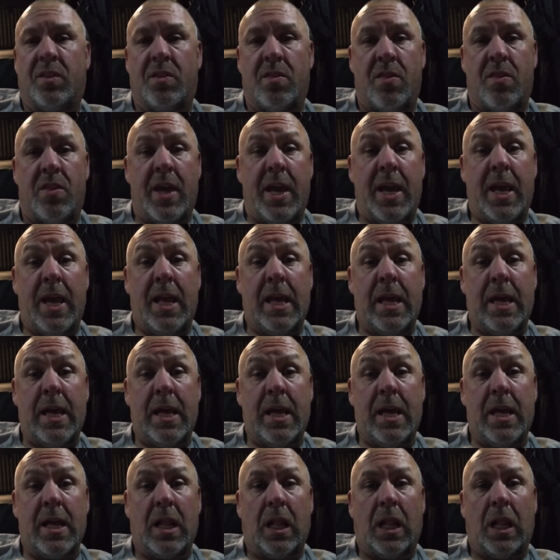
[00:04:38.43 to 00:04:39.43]

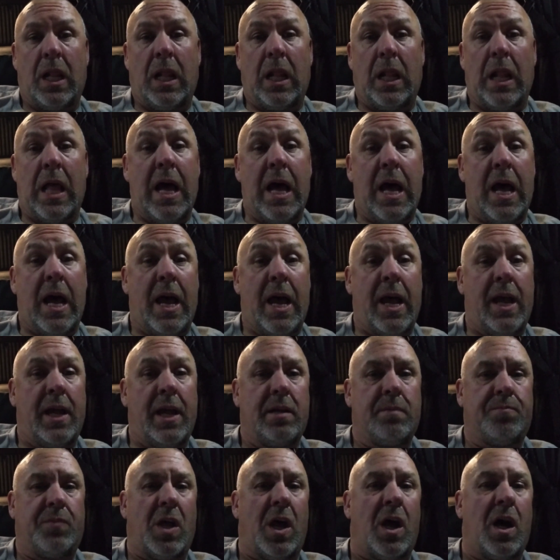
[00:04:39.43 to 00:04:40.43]
They lie.
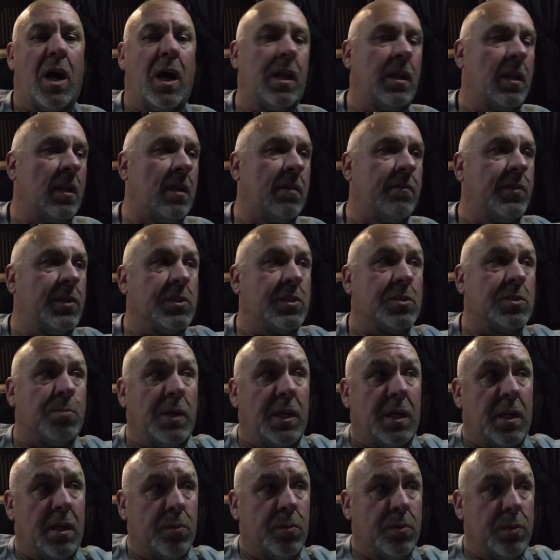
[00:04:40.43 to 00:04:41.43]
Nah, I love this
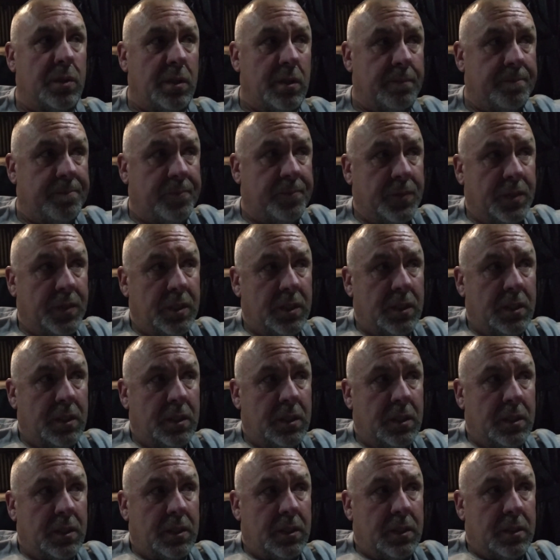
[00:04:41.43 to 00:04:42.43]
man. I wouldn't.
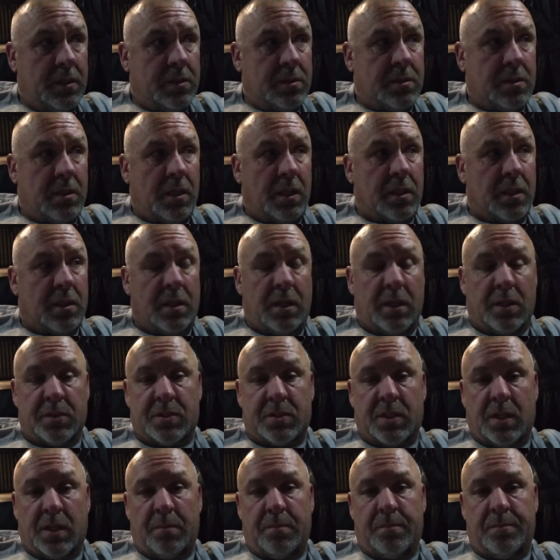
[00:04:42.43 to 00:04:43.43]
Nothing else.
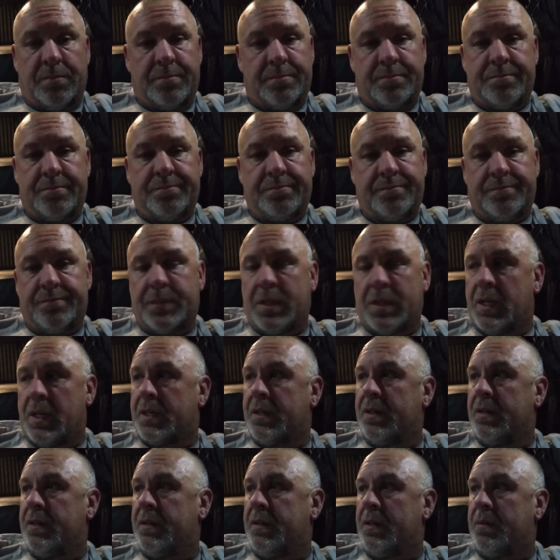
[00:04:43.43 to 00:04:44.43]
I'd I
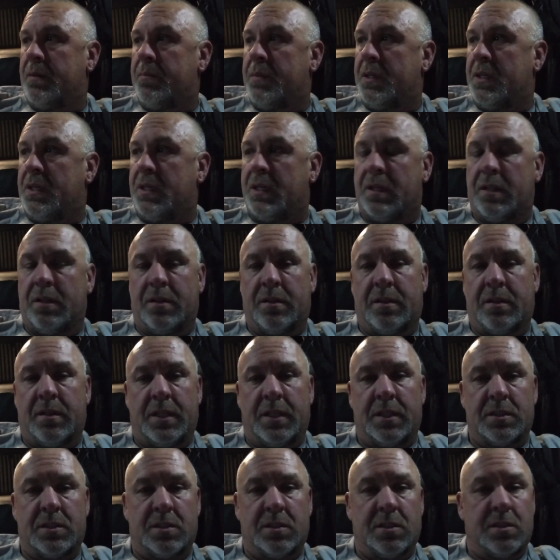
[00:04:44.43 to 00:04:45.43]
could have done many other
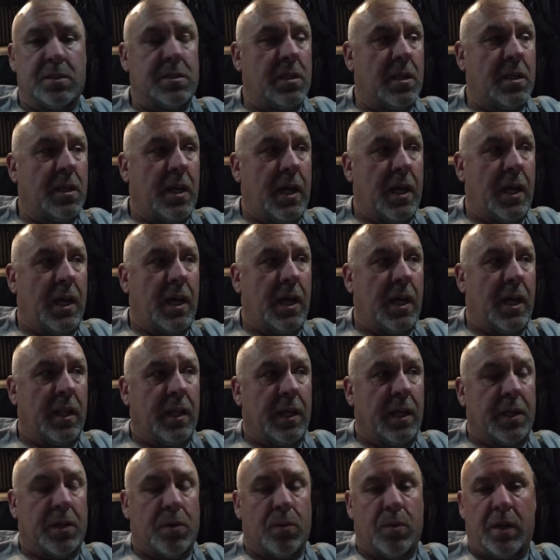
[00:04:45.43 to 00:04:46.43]
things. Just, I, I,
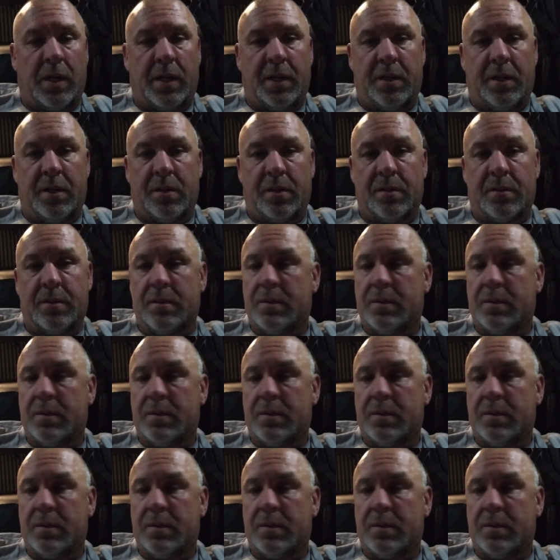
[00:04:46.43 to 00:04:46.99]
like what I do.